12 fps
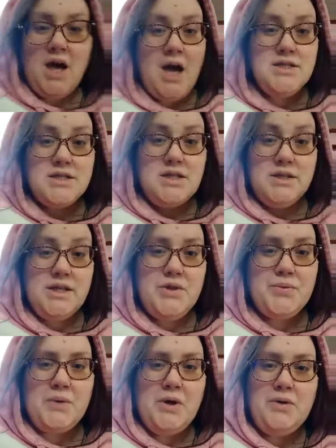constantly
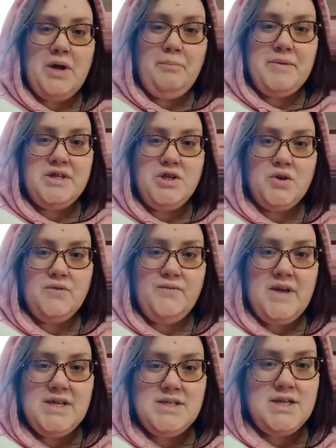thrown up in your
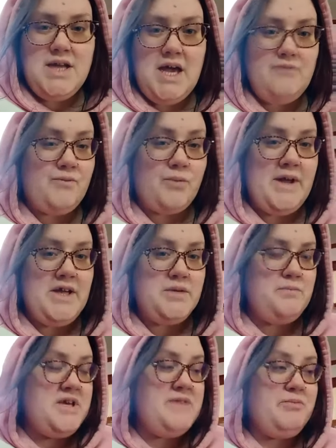face and have
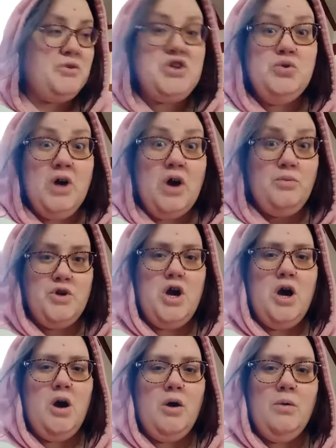random people you don't
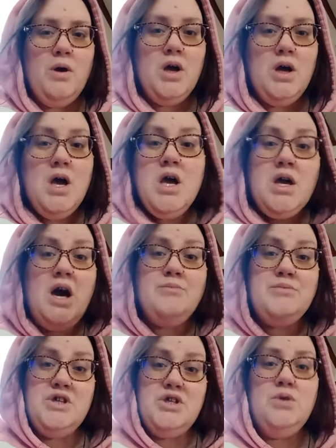know
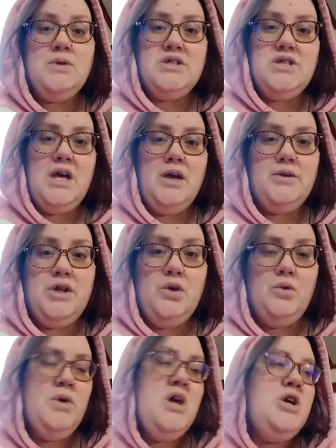come to you and tell
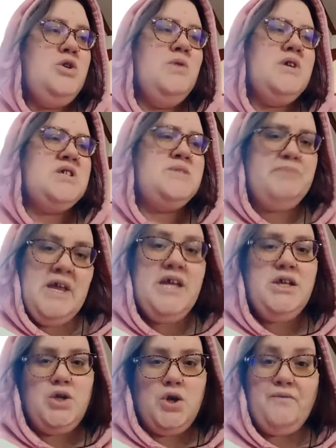you. You
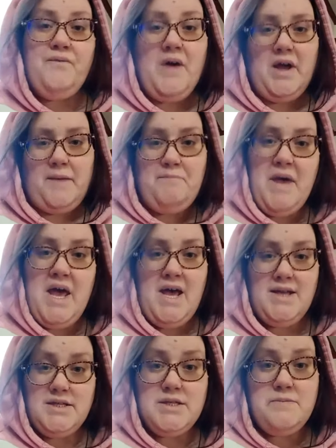explain your fucking
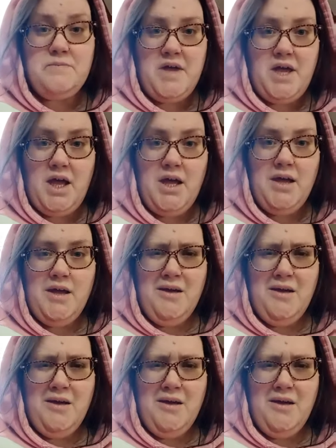past to me.